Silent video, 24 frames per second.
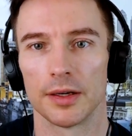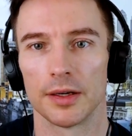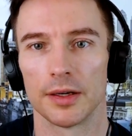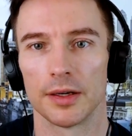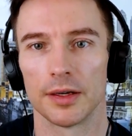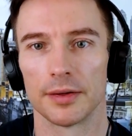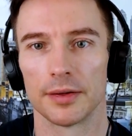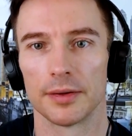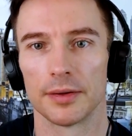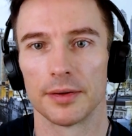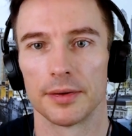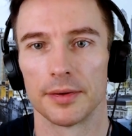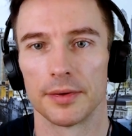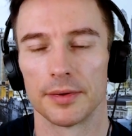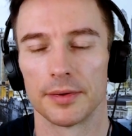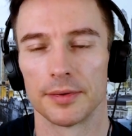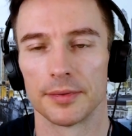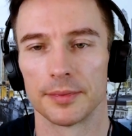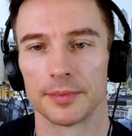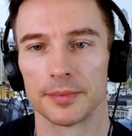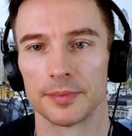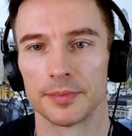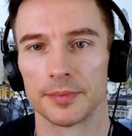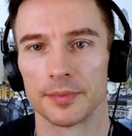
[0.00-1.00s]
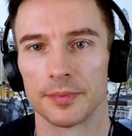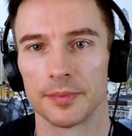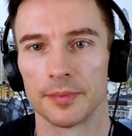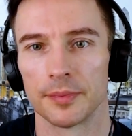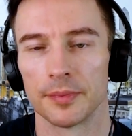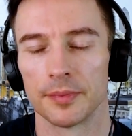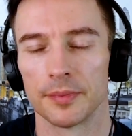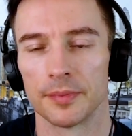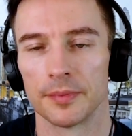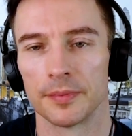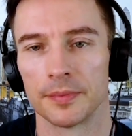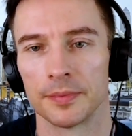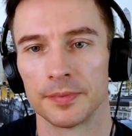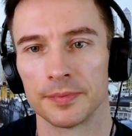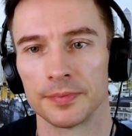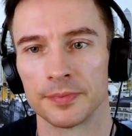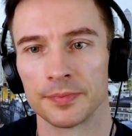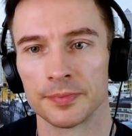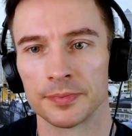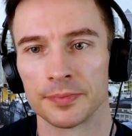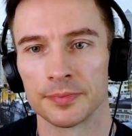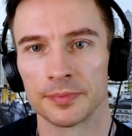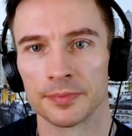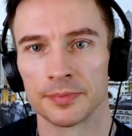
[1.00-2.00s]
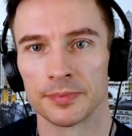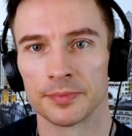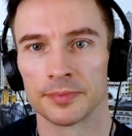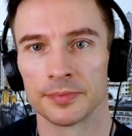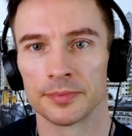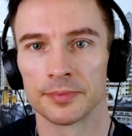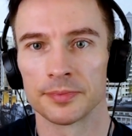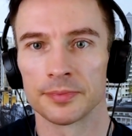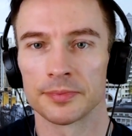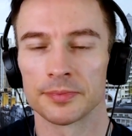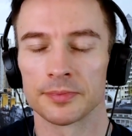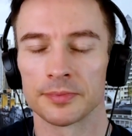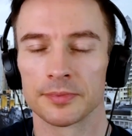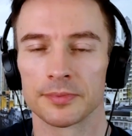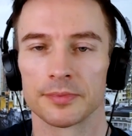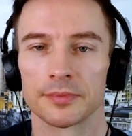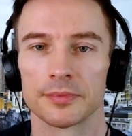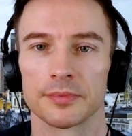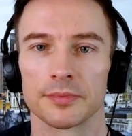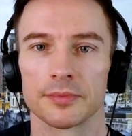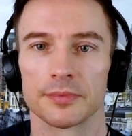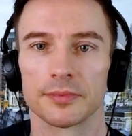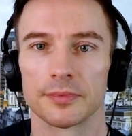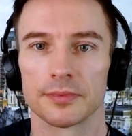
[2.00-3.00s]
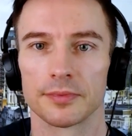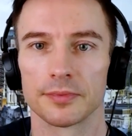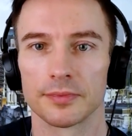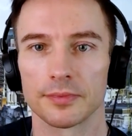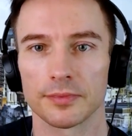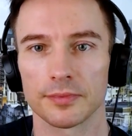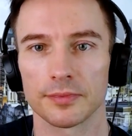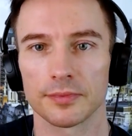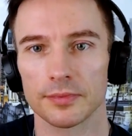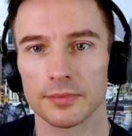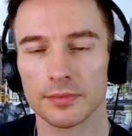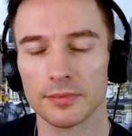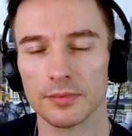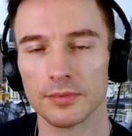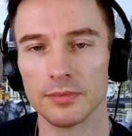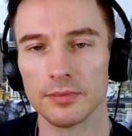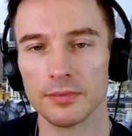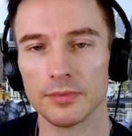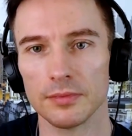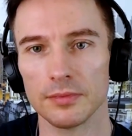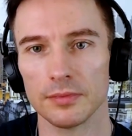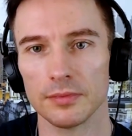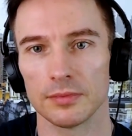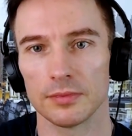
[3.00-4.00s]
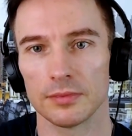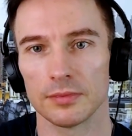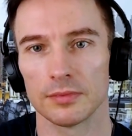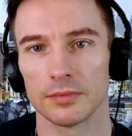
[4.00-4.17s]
(not speaking)